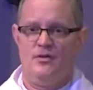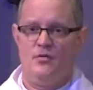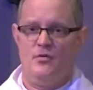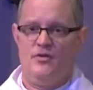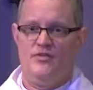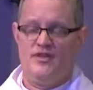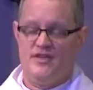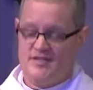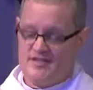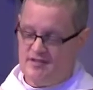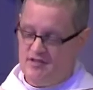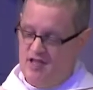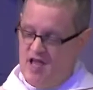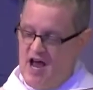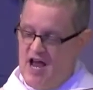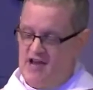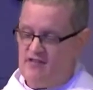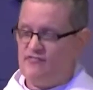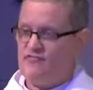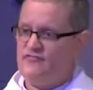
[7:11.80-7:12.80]
with his
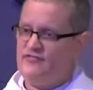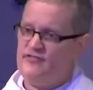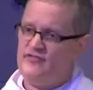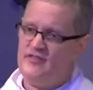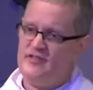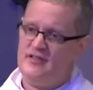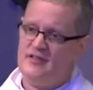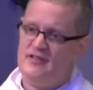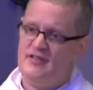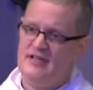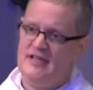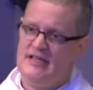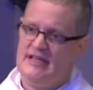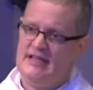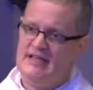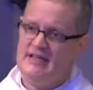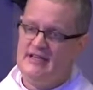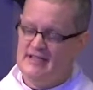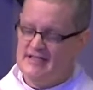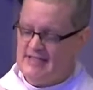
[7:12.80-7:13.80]
life,
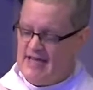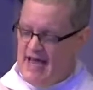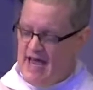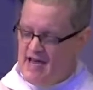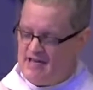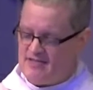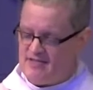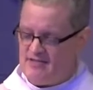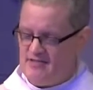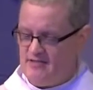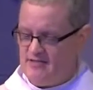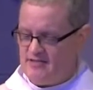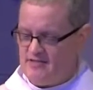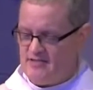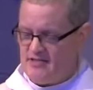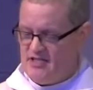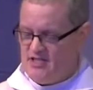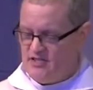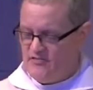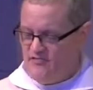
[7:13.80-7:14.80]
his
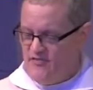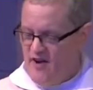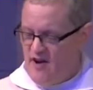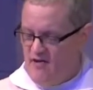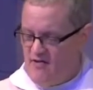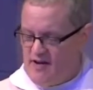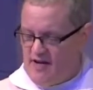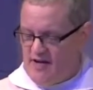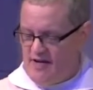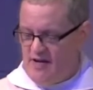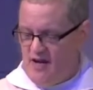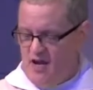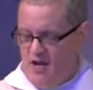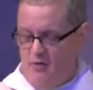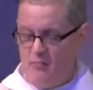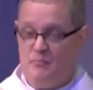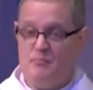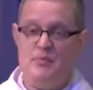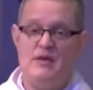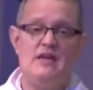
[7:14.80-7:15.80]
essence, his very
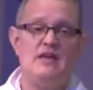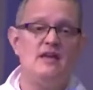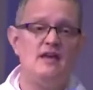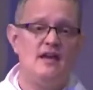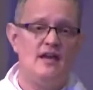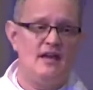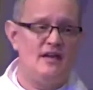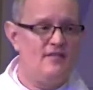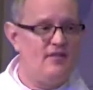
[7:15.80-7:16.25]
being.